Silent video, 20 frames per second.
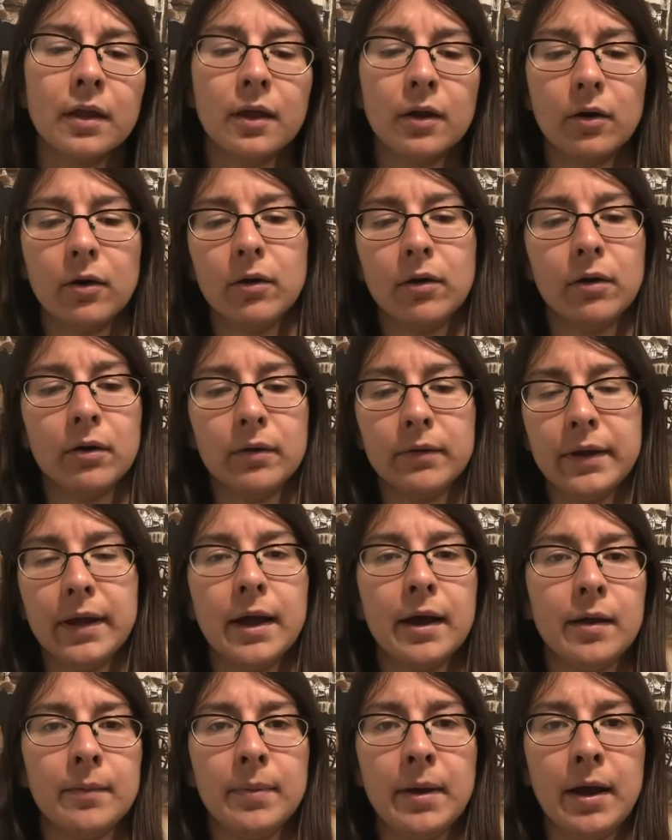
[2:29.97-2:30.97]
a
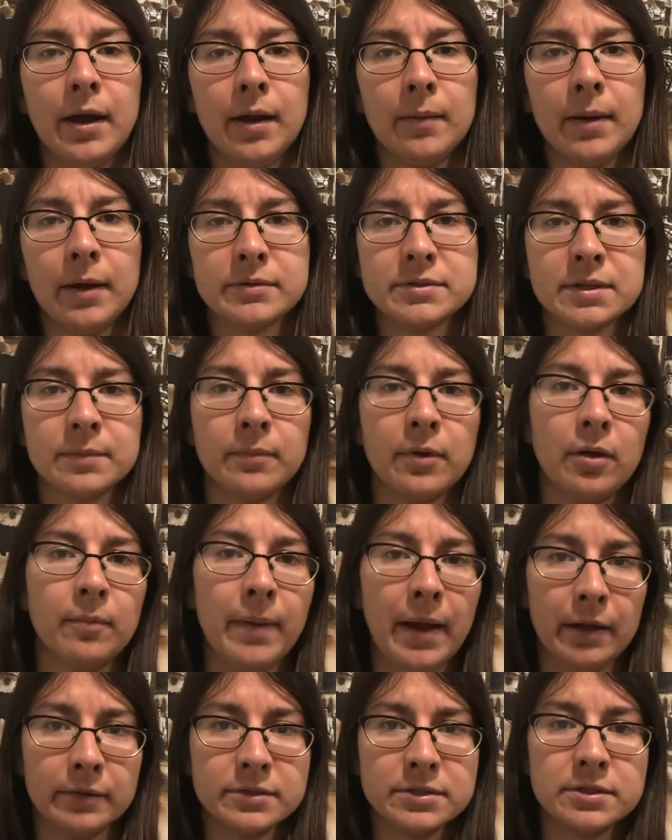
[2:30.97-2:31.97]
bouncing ball
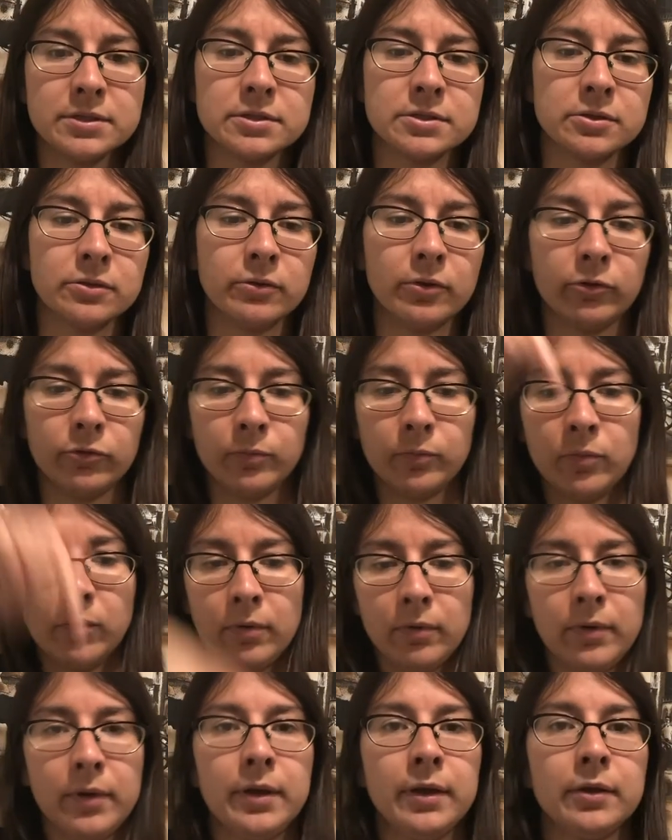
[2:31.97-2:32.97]
bounces, so it goes
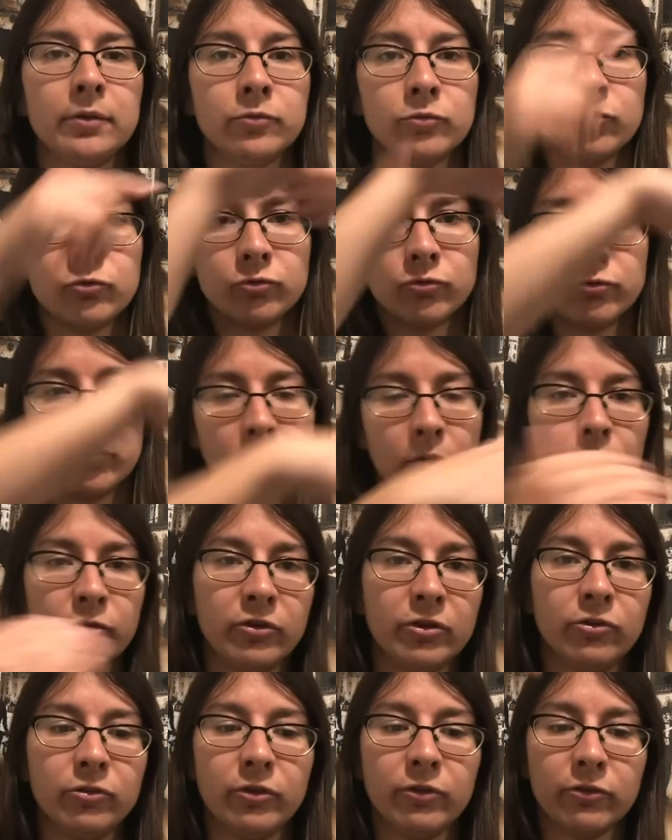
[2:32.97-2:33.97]
boing, goes
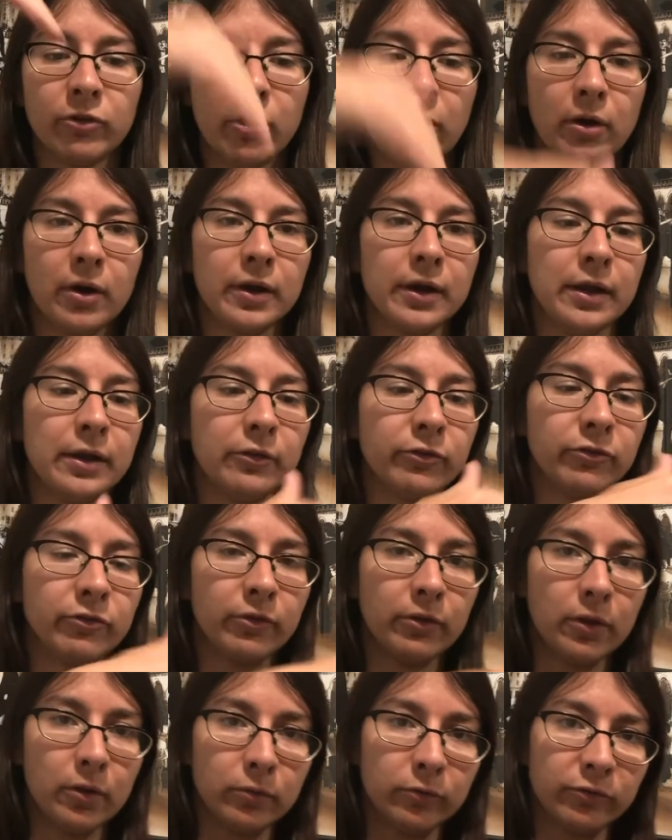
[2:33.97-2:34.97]
into this arc, and it
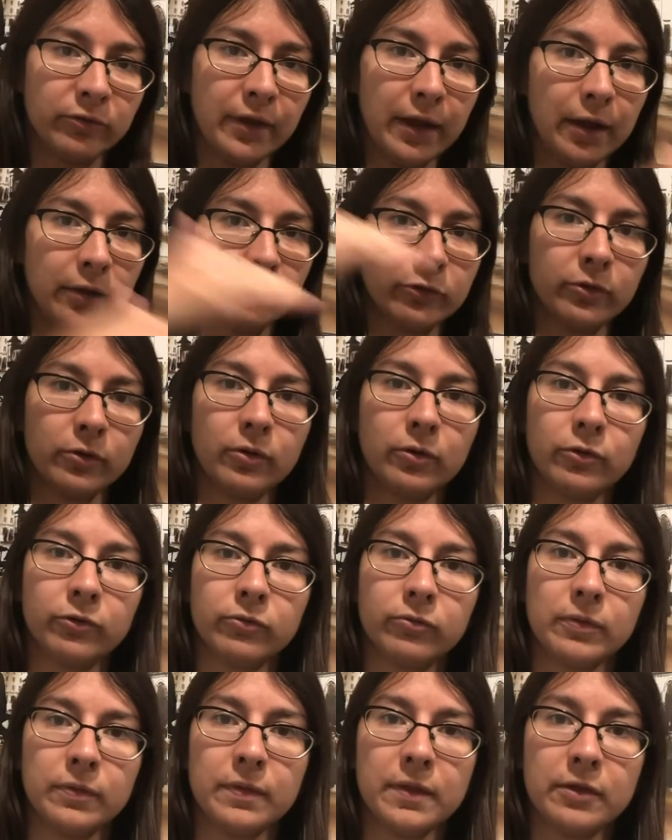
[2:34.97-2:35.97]
slows down. So it goes
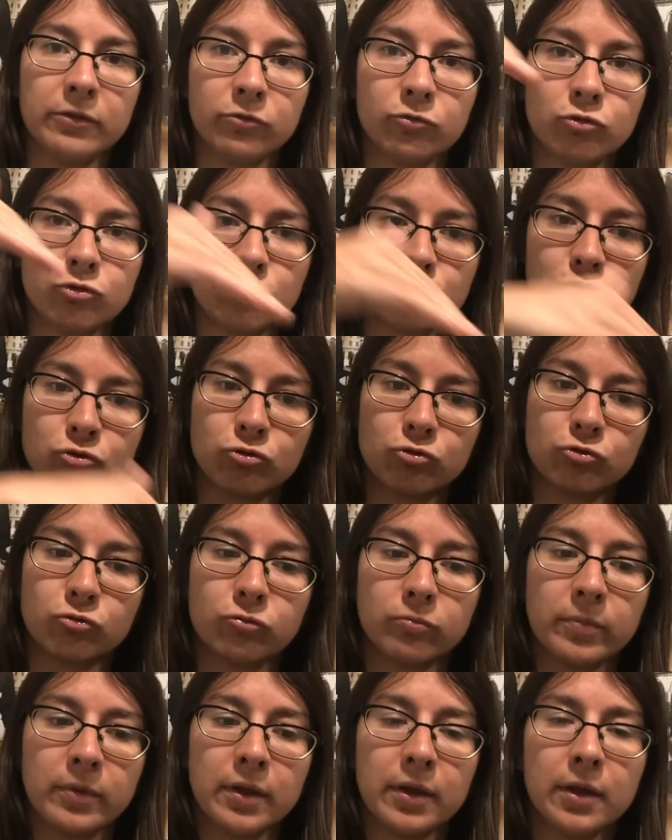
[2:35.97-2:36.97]
with this,
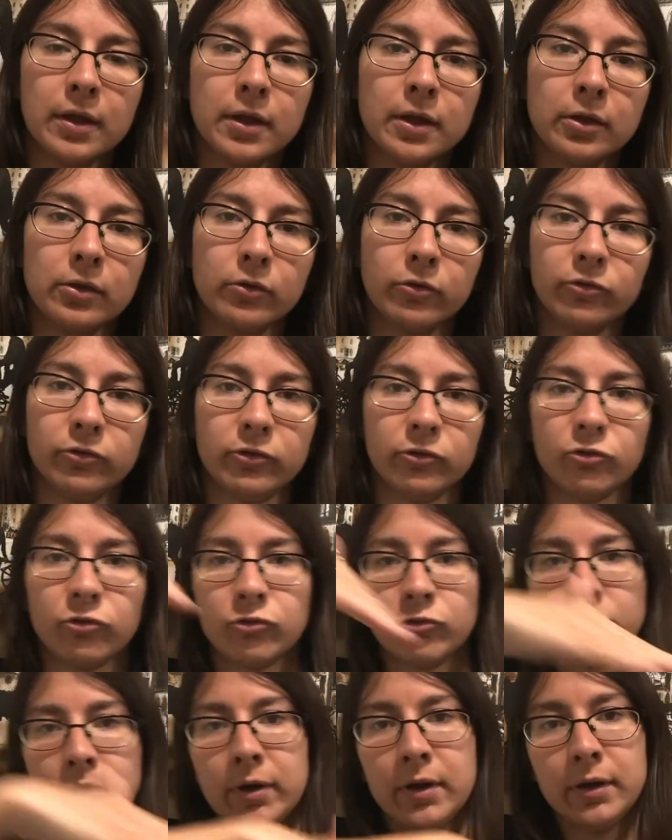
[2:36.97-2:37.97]
goes in a
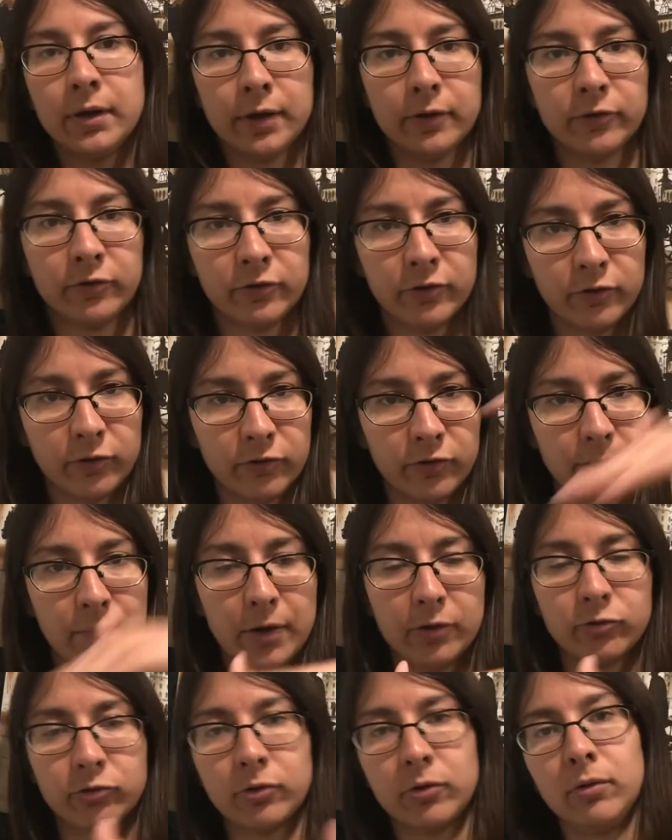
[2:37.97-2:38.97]
straight, nice,
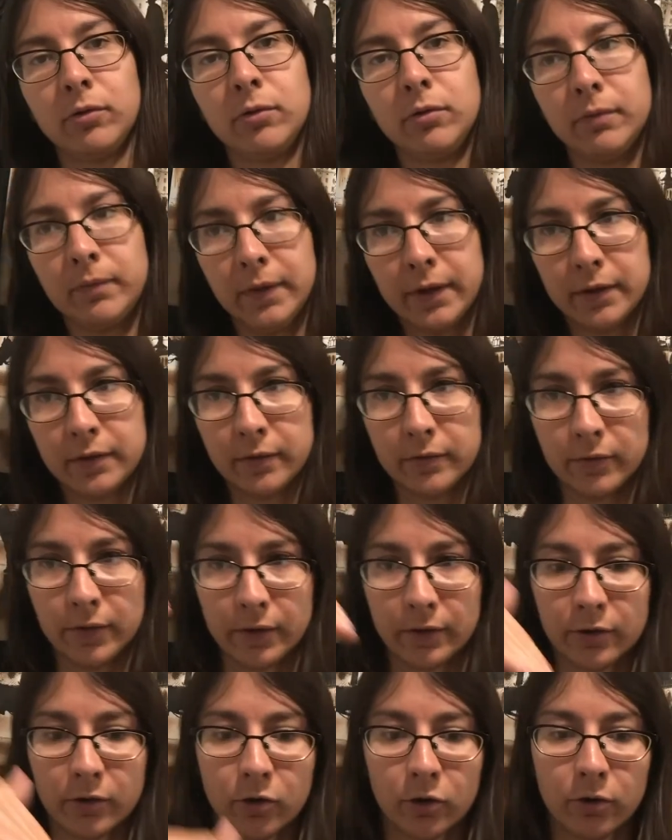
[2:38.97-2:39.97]
symmetrical,
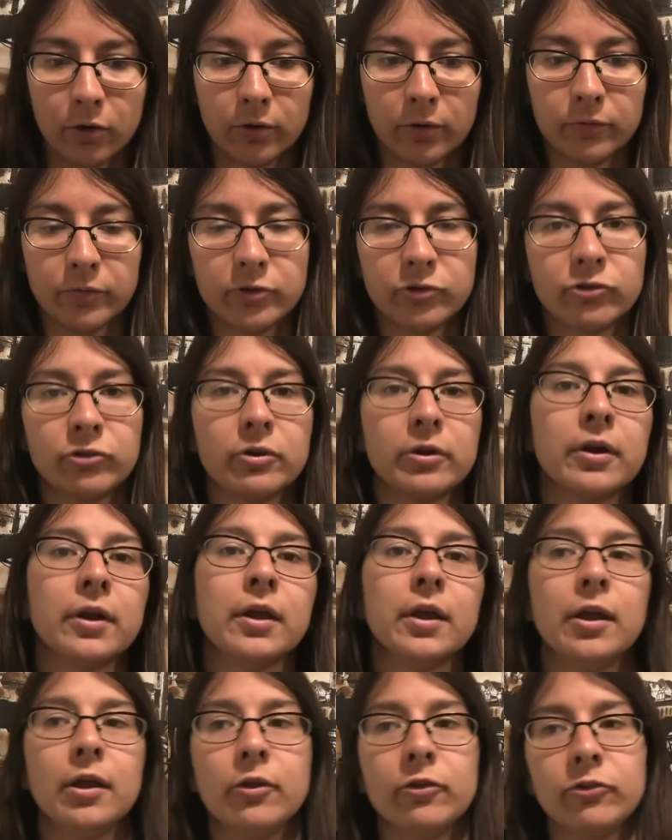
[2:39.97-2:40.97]
like curvature.
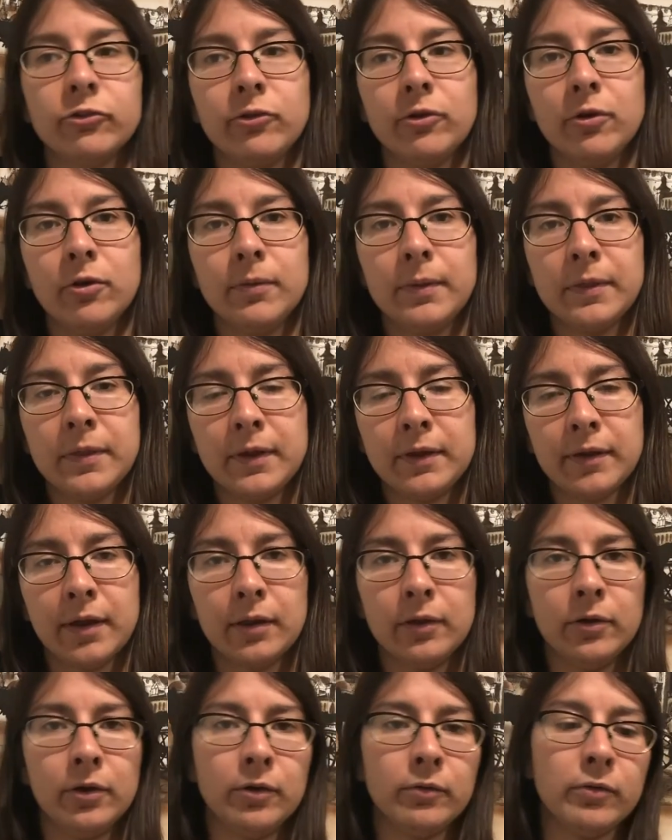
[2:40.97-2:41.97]
So the thing
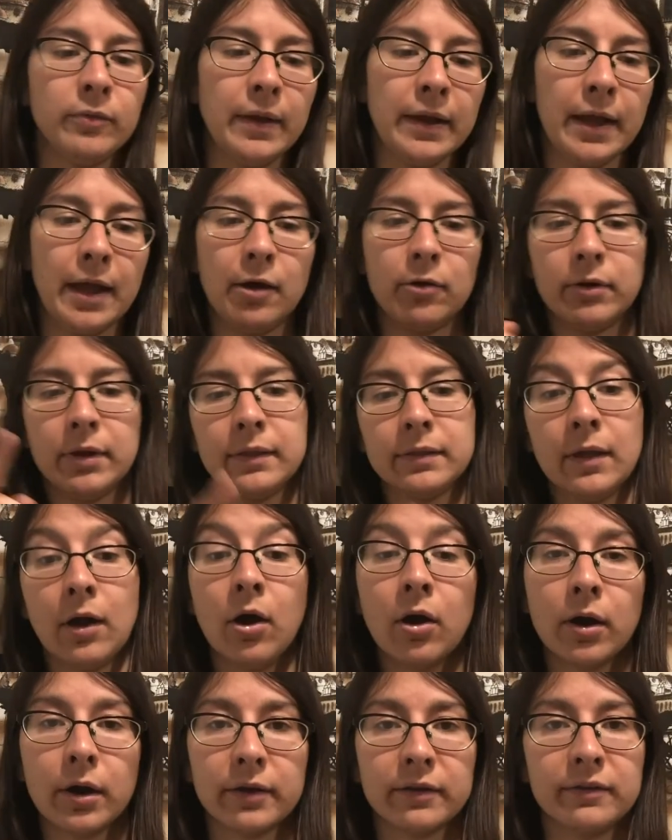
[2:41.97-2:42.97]
I learned was like how to get the
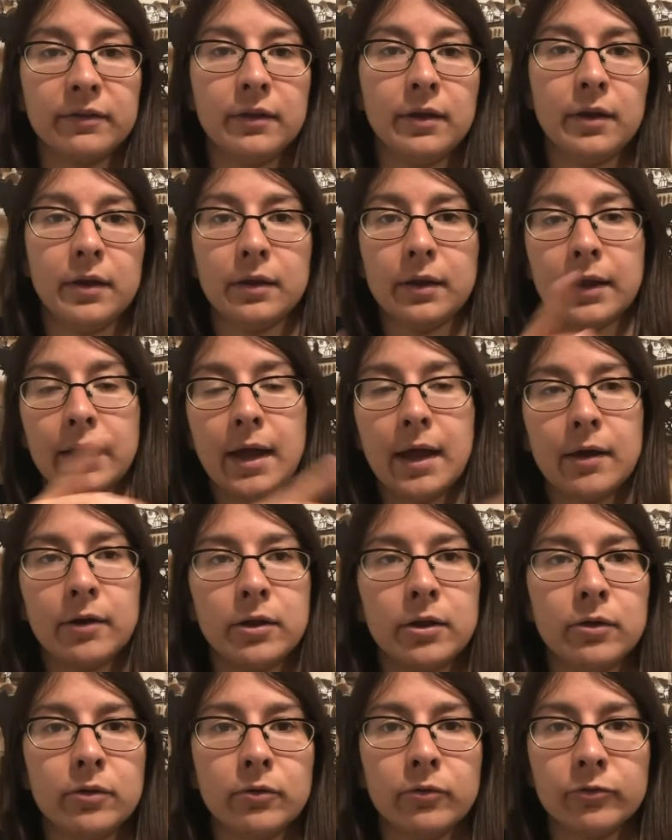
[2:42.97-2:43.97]
arcs in, like how
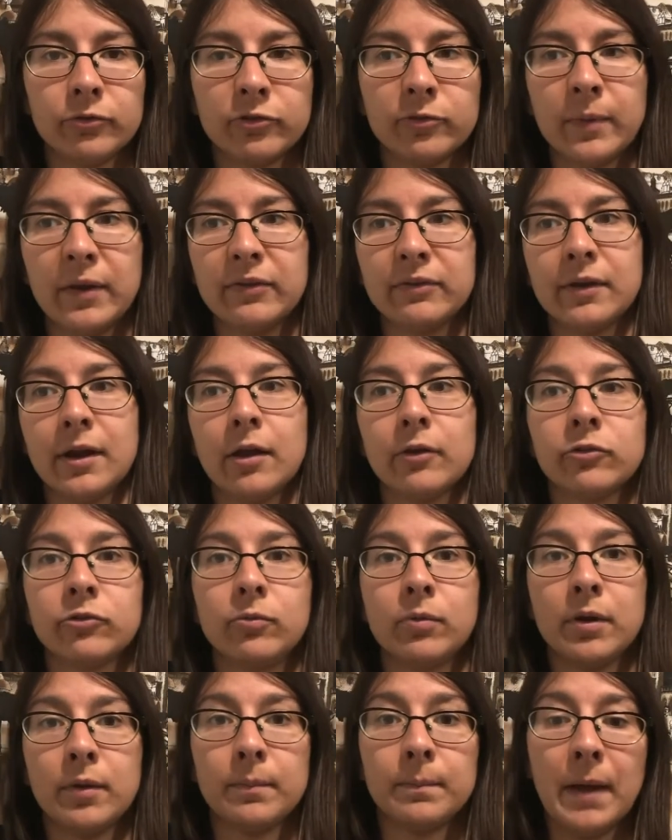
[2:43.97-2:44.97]
do you space it out, so
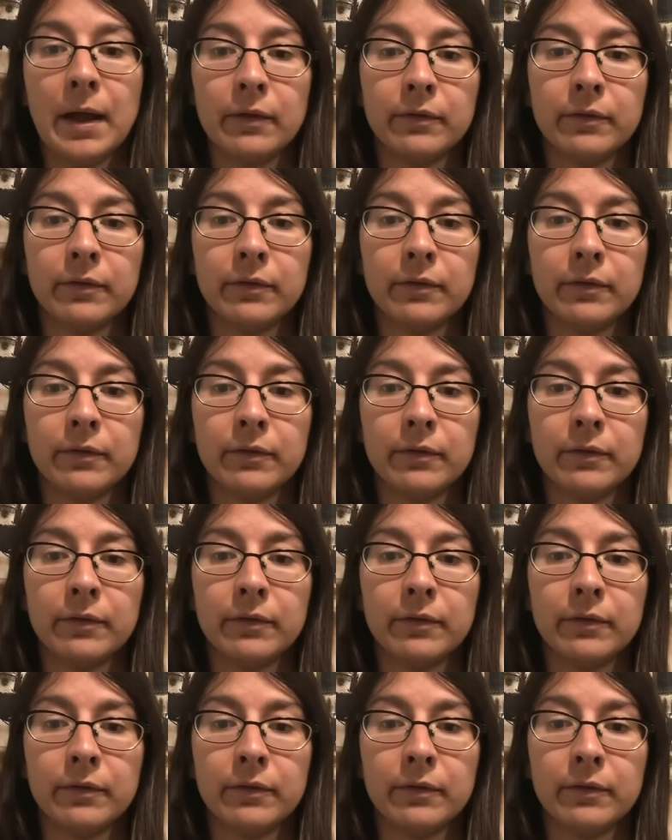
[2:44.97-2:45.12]
when the